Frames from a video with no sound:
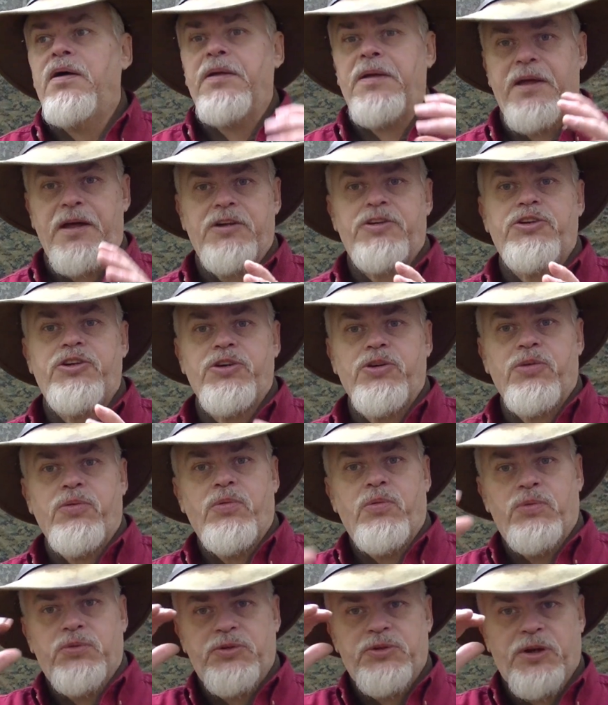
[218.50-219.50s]
Get you
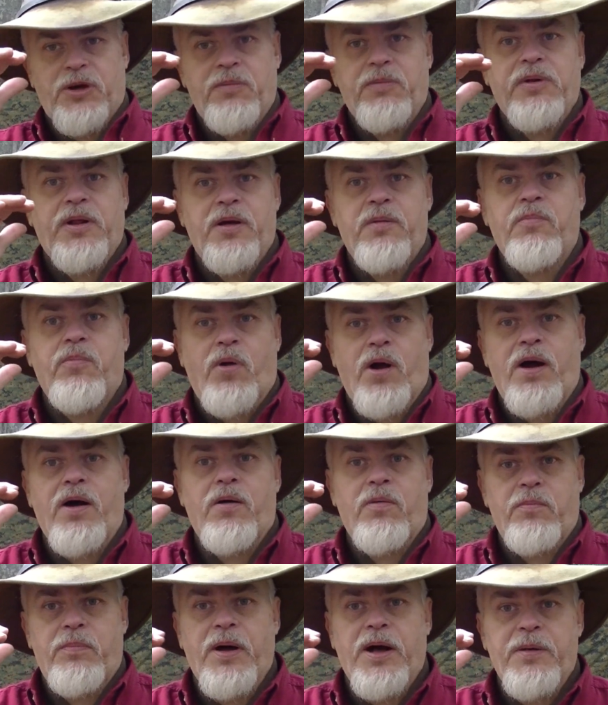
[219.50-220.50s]
some of them
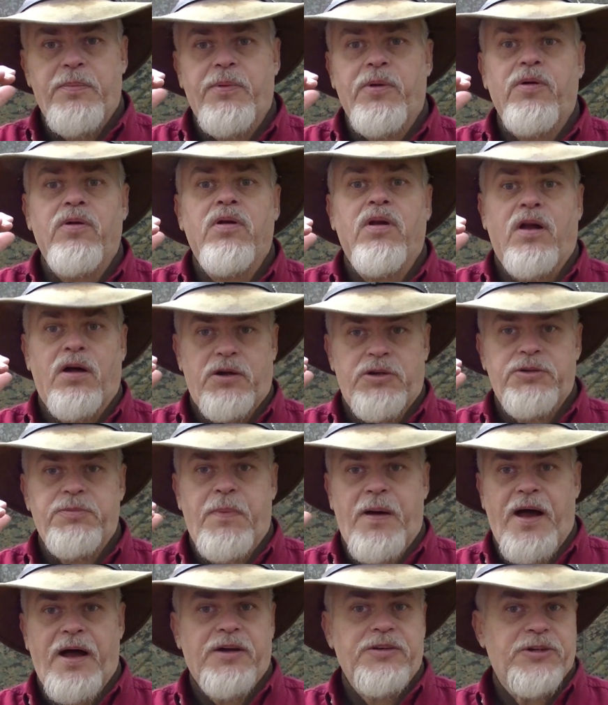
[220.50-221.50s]
brown paper lunch
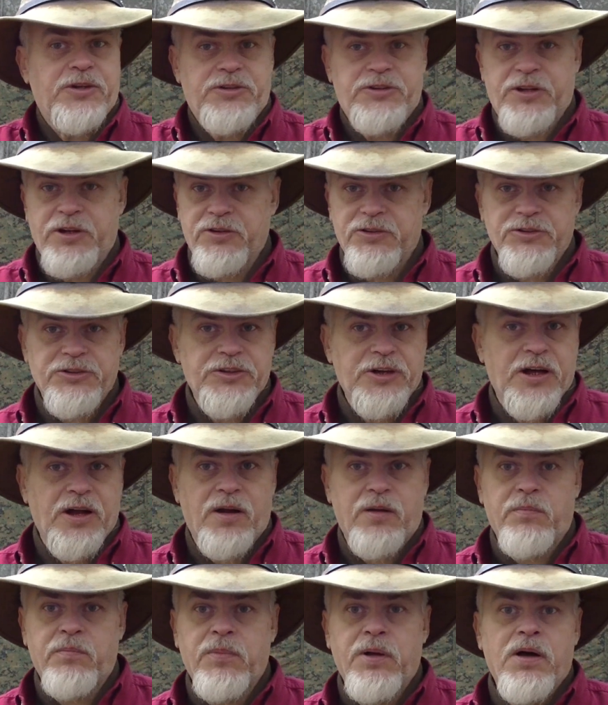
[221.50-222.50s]
bags. They still sell
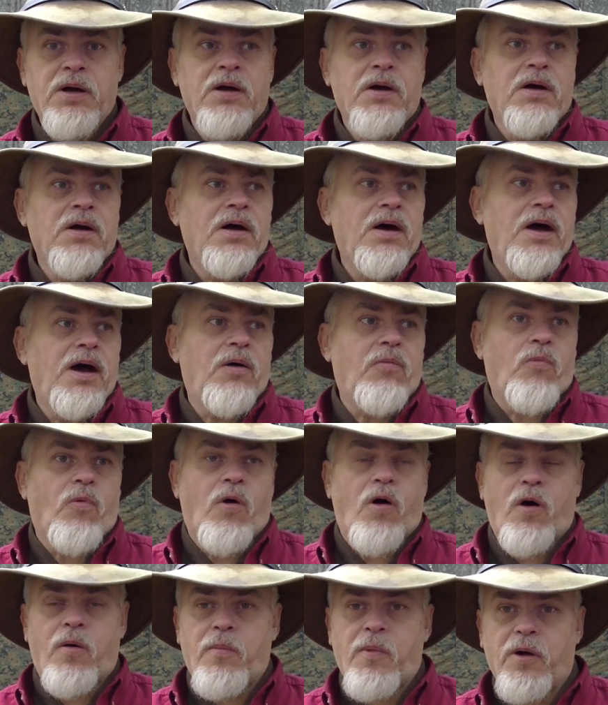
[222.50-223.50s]
them at
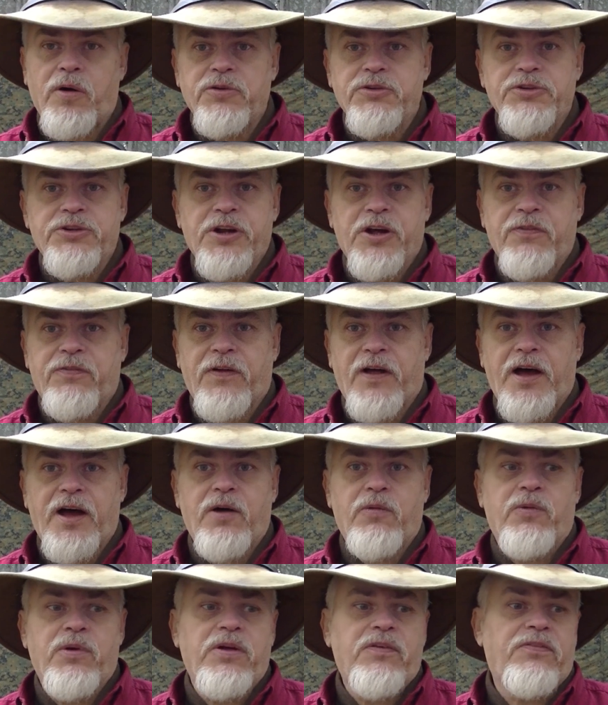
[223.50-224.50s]
Walmart and stuff like
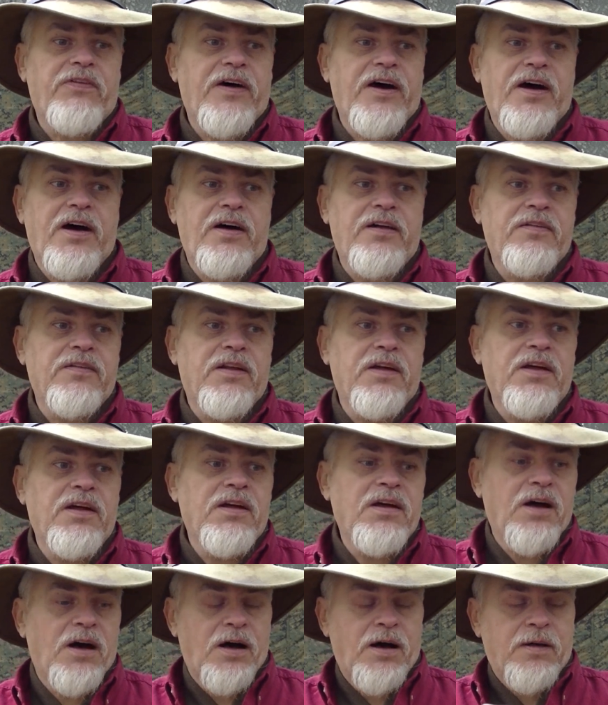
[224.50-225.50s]
that where you find
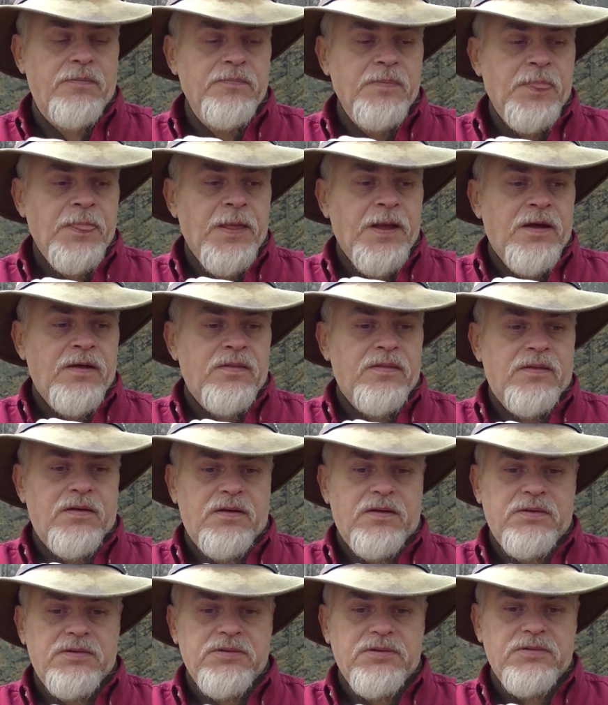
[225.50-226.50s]
the uh,
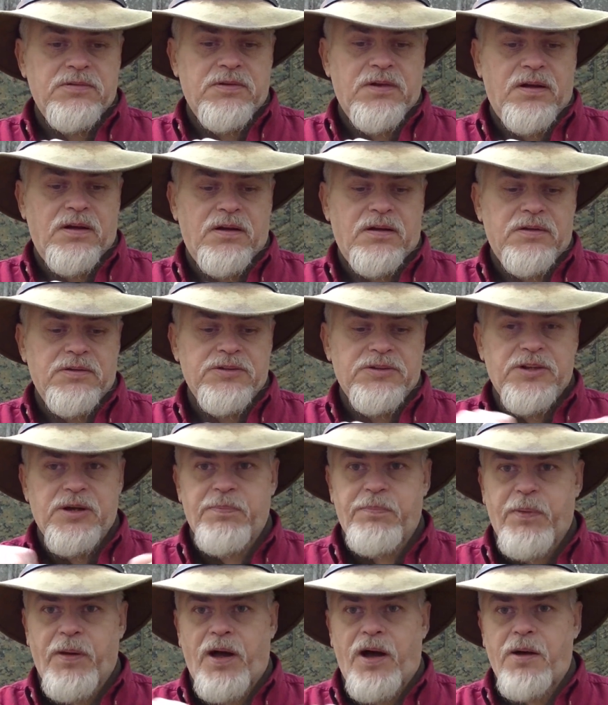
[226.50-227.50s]
the, the
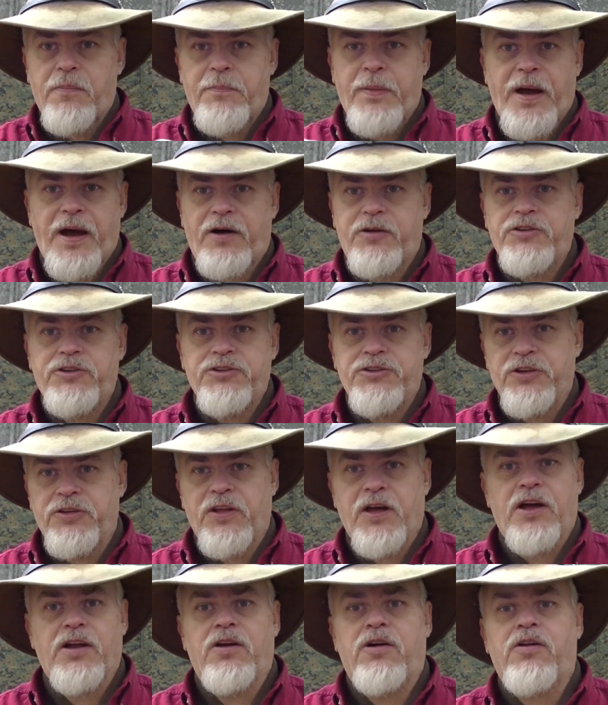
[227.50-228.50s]
Ziploc pouches and
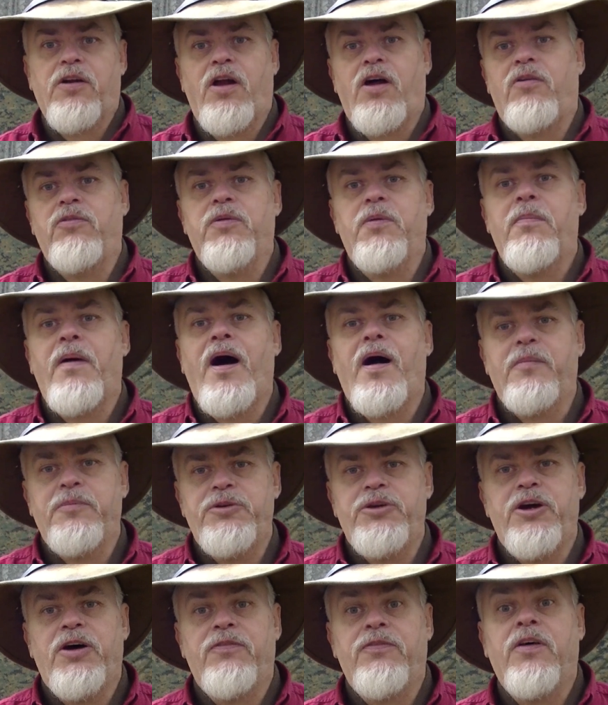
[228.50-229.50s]
things. Look along the bottom
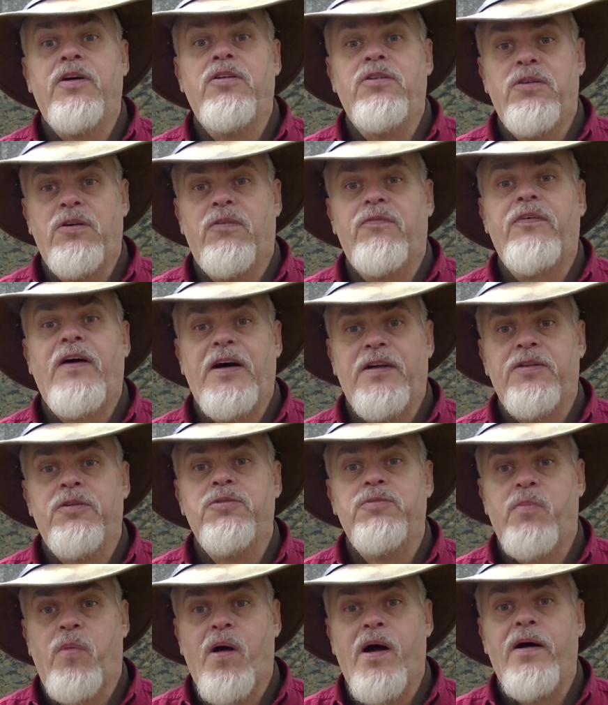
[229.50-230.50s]
shelf and you'll find
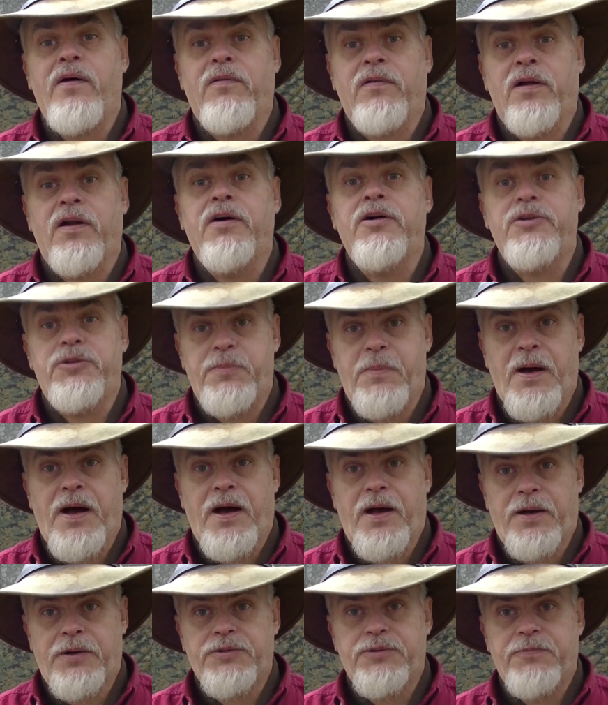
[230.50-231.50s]
those brown lunch
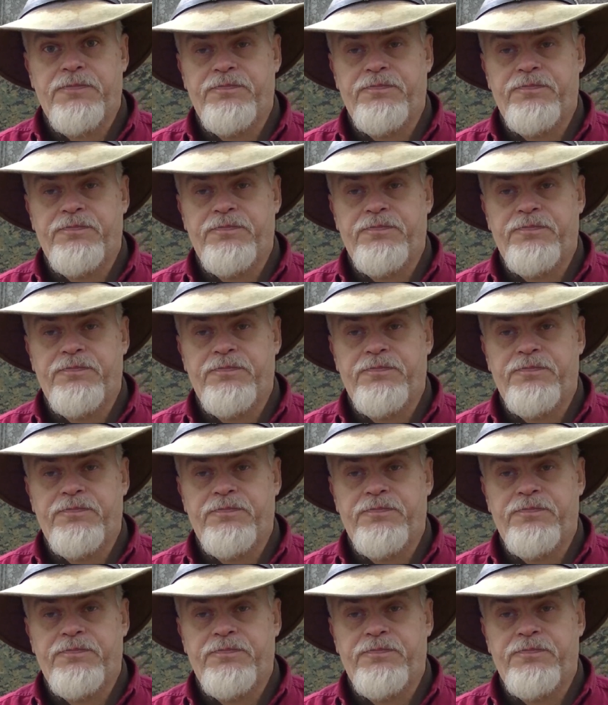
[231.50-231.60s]
bags